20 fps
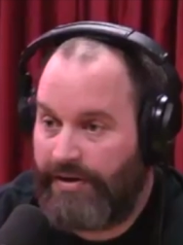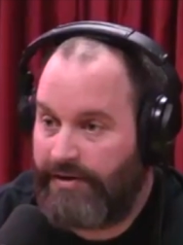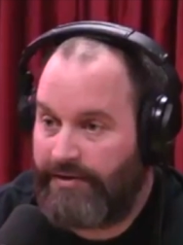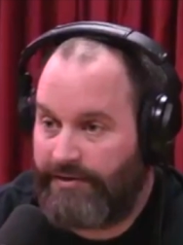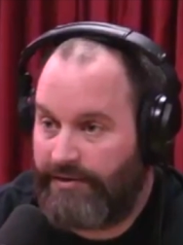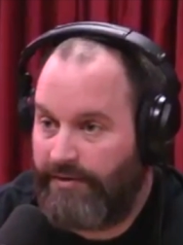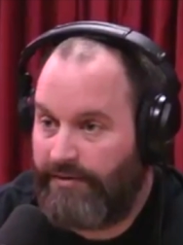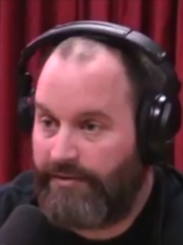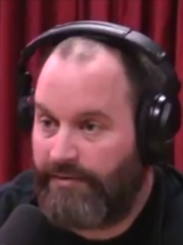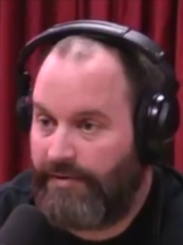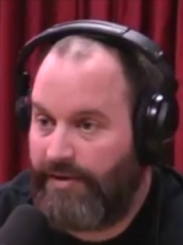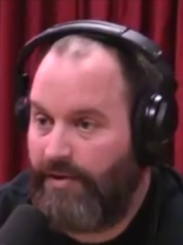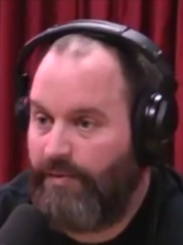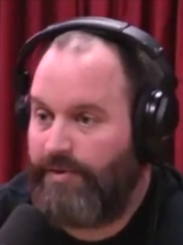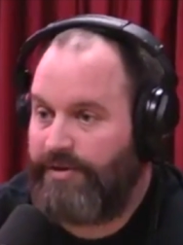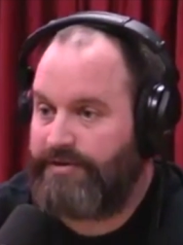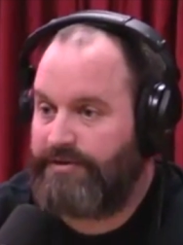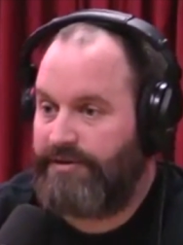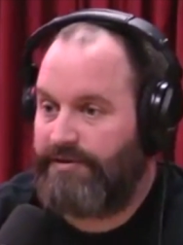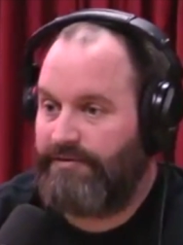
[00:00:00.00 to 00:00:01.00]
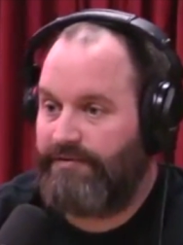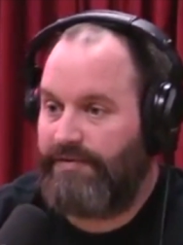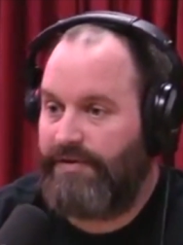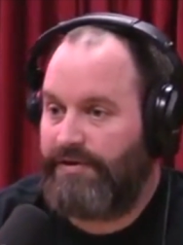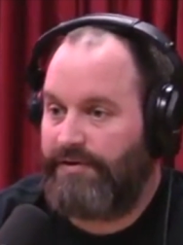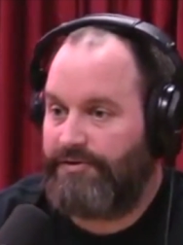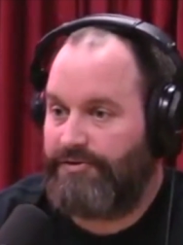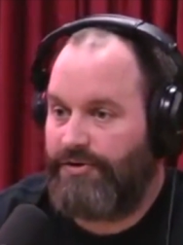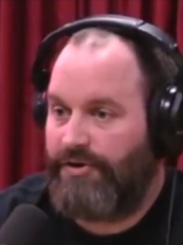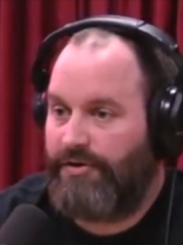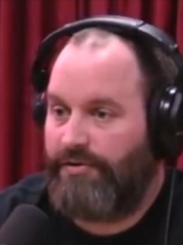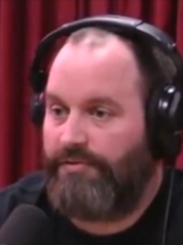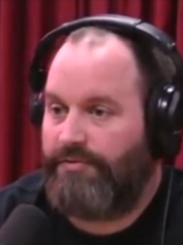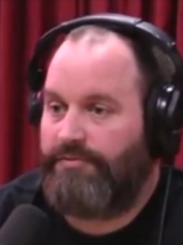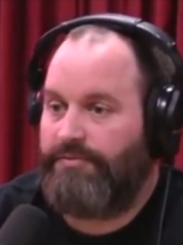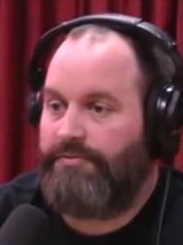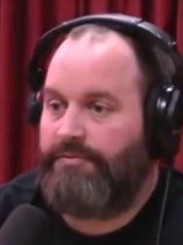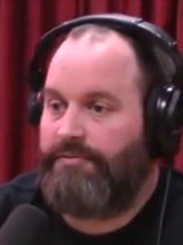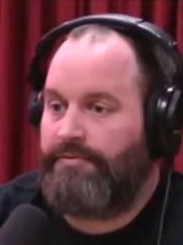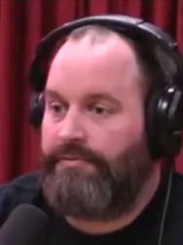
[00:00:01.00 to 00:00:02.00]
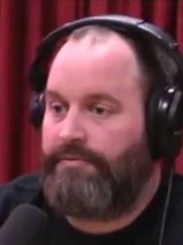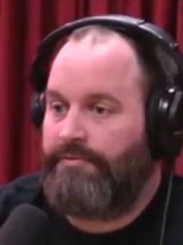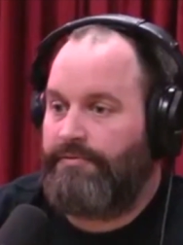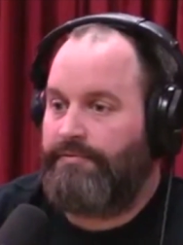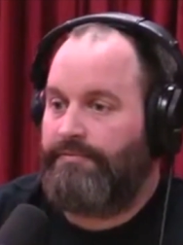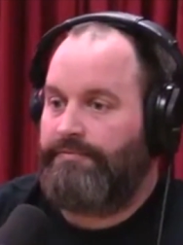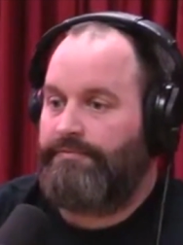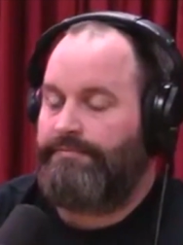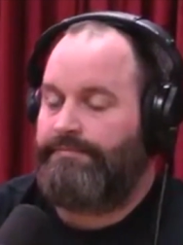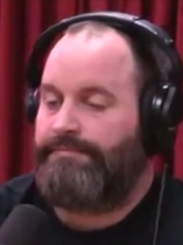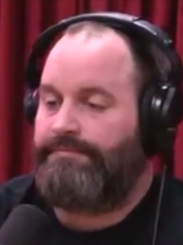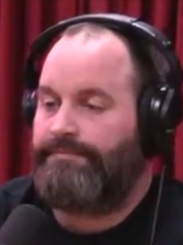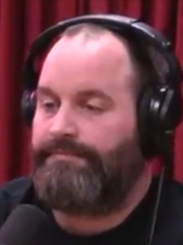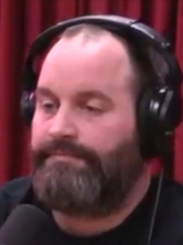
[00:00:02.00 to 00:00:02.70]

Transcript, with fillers: in too. I want to see the fucking show. He's the best